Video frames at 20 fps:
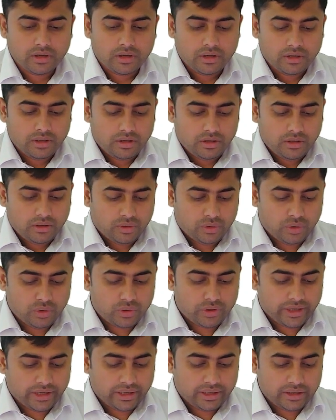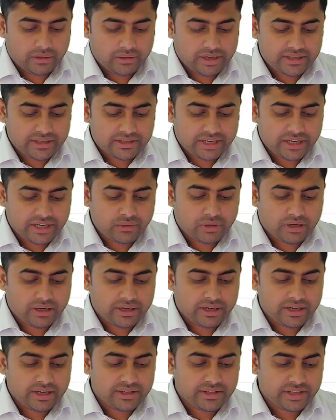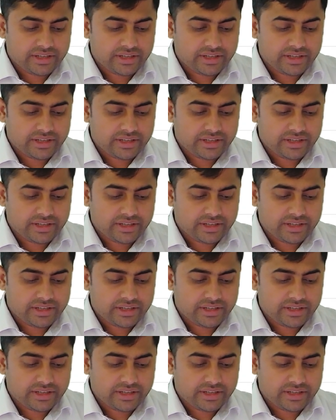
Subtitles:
Okay, now let's try to understand